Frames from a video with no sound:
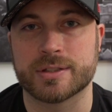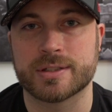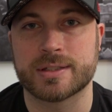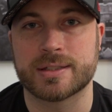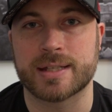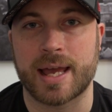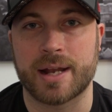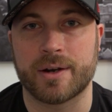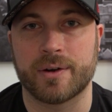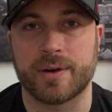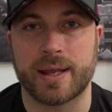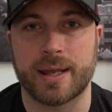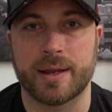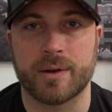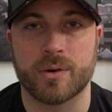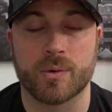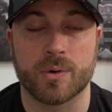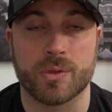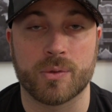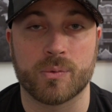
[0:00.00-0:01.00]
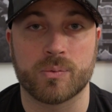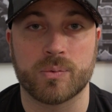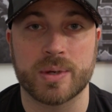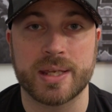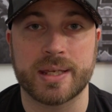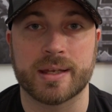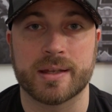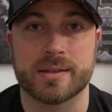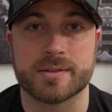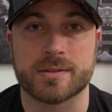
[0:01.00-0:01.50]
Saturday or the
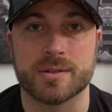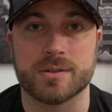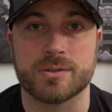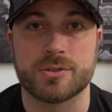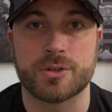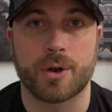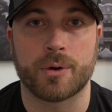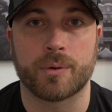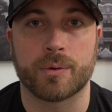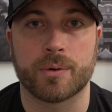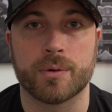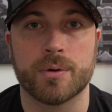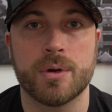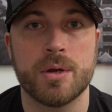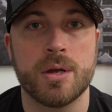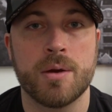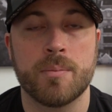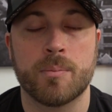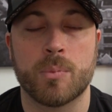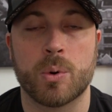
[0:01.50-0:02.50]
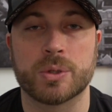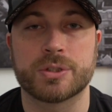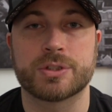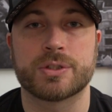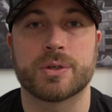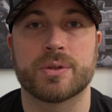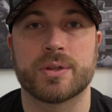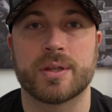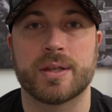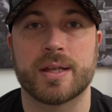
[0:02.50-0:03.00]
weekends in general more
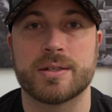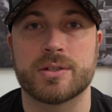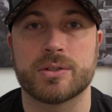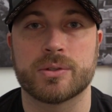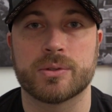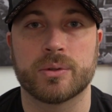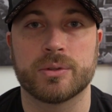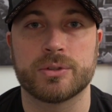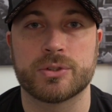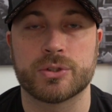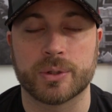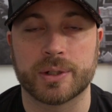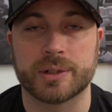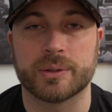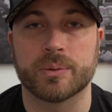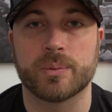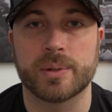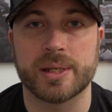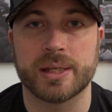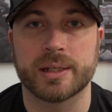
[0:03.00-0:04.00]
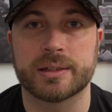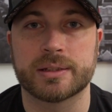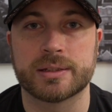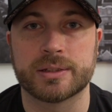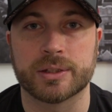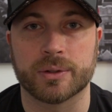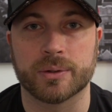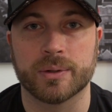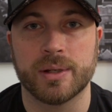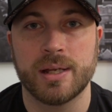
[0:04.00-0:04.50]
so than they do during the week,
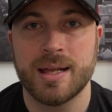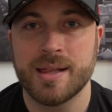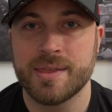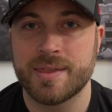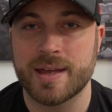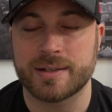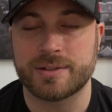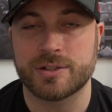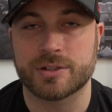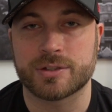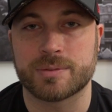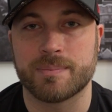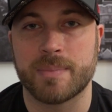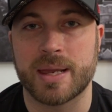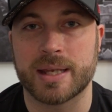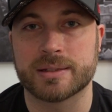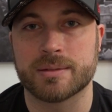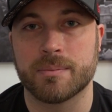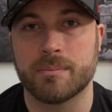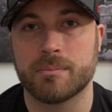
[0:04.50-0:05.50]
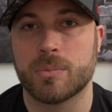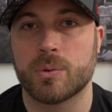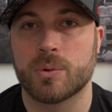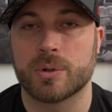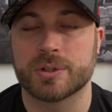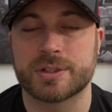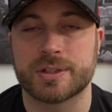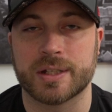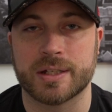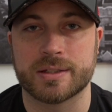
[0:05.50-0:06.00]
so that just makes more
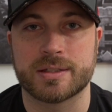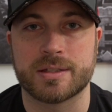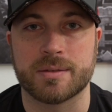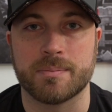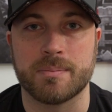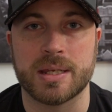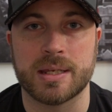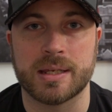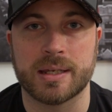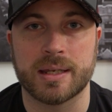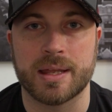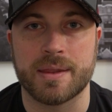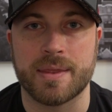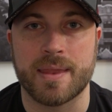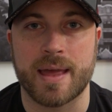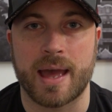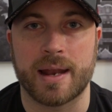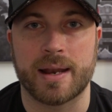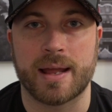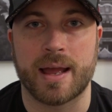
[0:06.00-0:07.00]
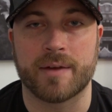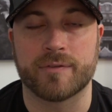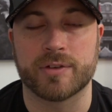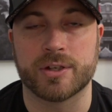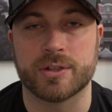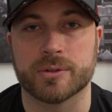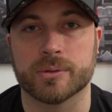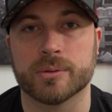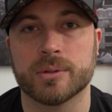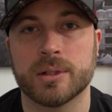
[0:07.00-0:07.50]
sense to me in that
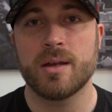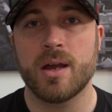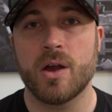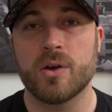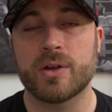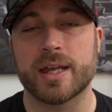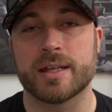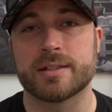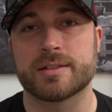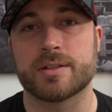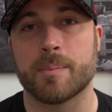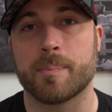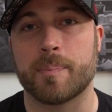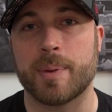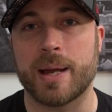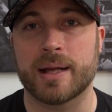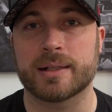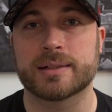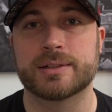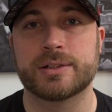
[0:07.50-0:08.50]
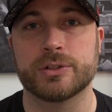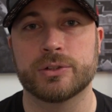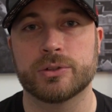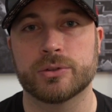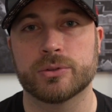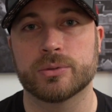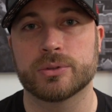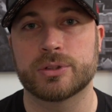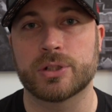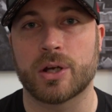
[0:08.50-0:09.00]
avenue. Okay, so back
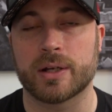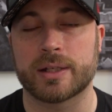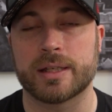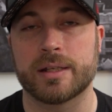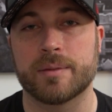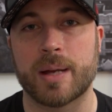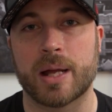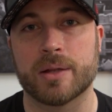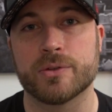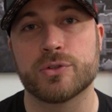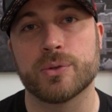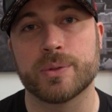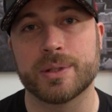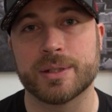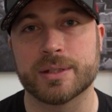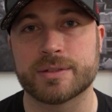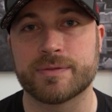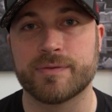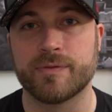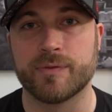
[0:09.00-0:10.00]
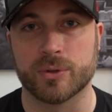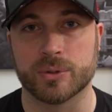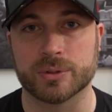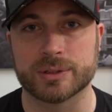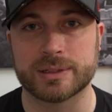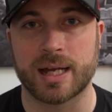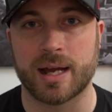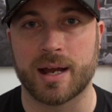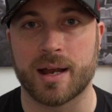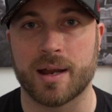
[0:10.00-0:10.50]
to talking about doing this full
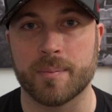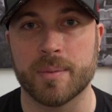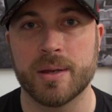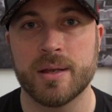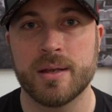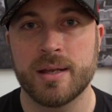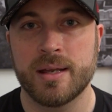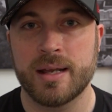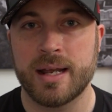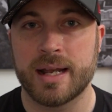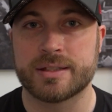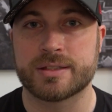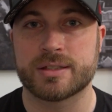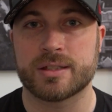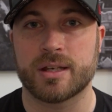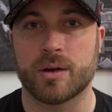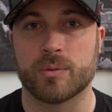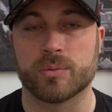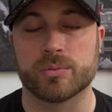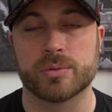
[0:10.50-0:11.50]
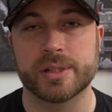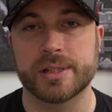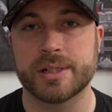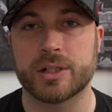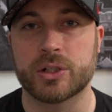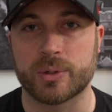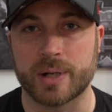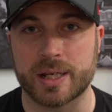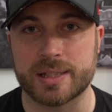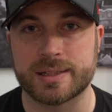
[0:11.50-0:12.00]
time. It's a really
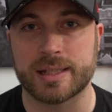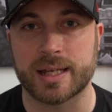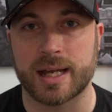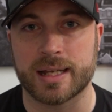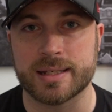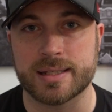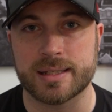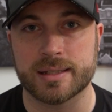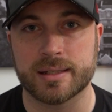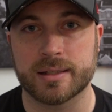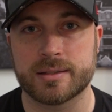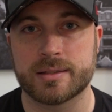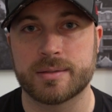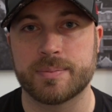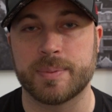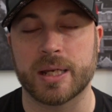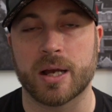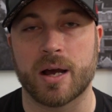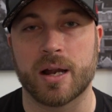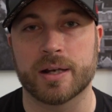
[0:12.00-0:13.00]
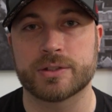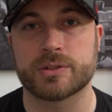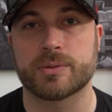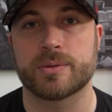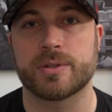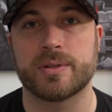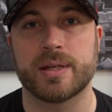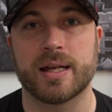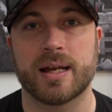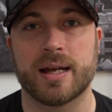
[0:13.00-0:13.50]
crazy idea, to be honest with
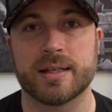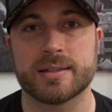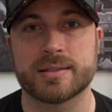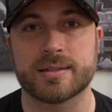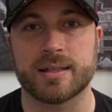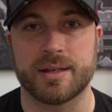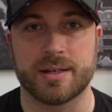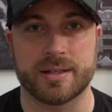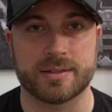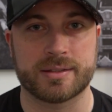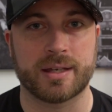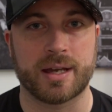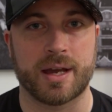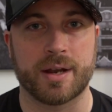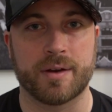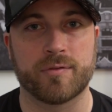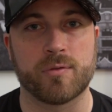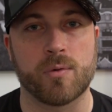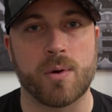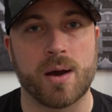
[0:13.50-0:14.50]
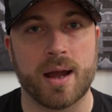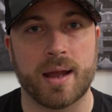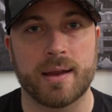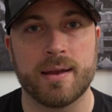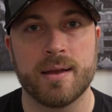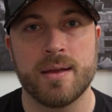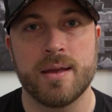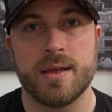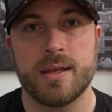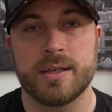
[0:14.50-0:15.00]
you guys, and it's kind of why
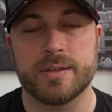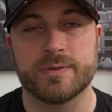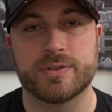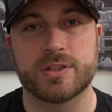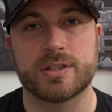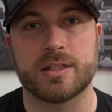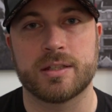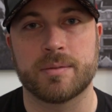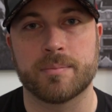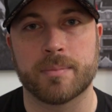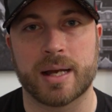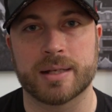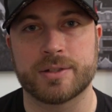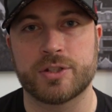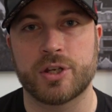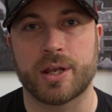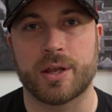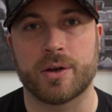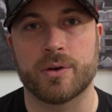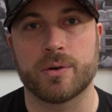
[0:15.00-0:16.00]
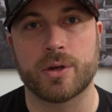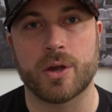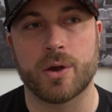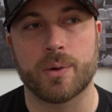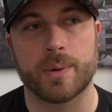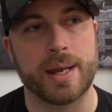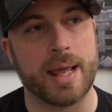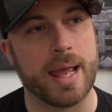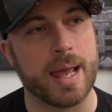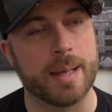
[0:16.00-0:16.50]
you've seen my channel go
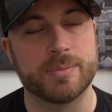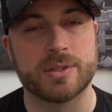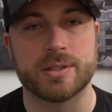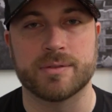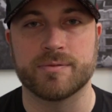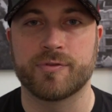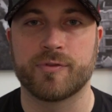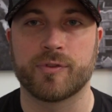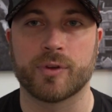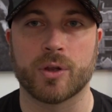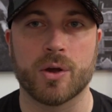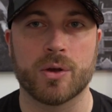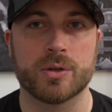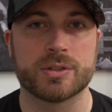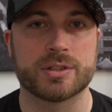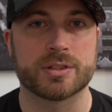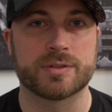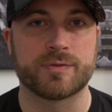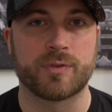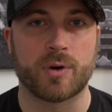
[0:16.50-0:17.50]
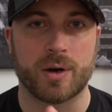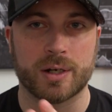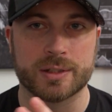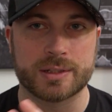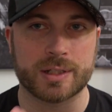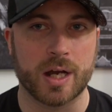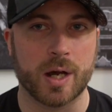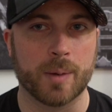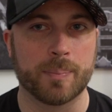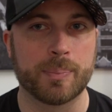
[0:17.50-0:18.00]
in ebbs and flows as far as
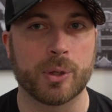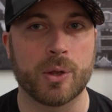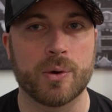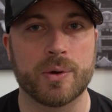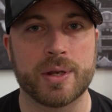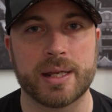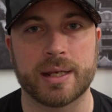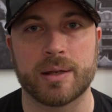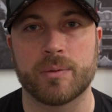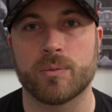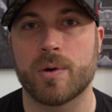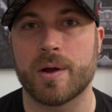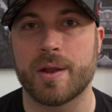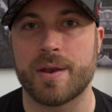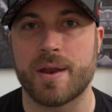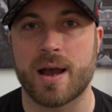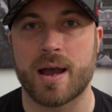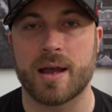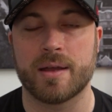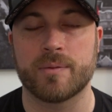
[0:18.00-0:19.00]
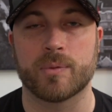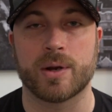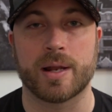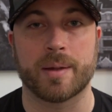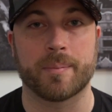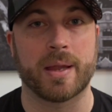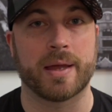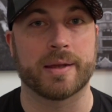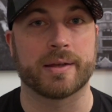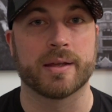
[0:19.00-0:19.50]
uploading and whatnot. And when
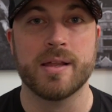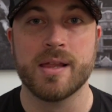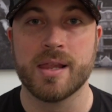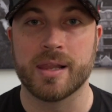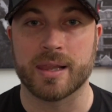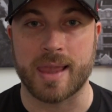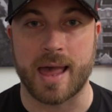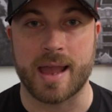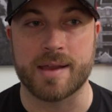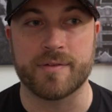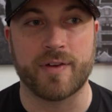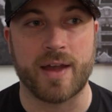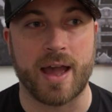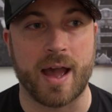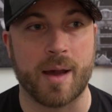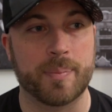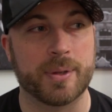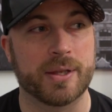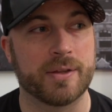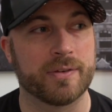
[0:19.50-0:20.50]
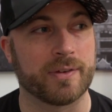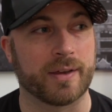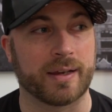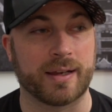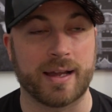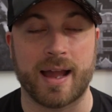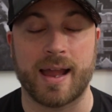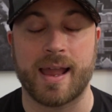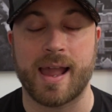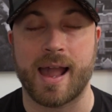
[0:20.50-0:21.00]
I'm like, life happens, like
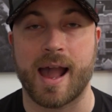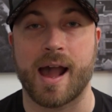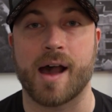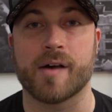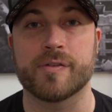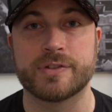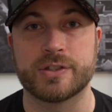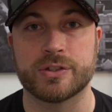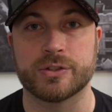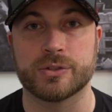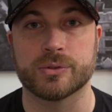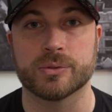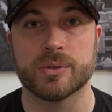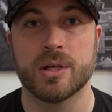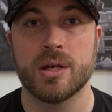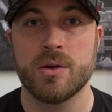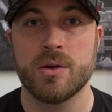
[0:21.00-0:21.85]
I have to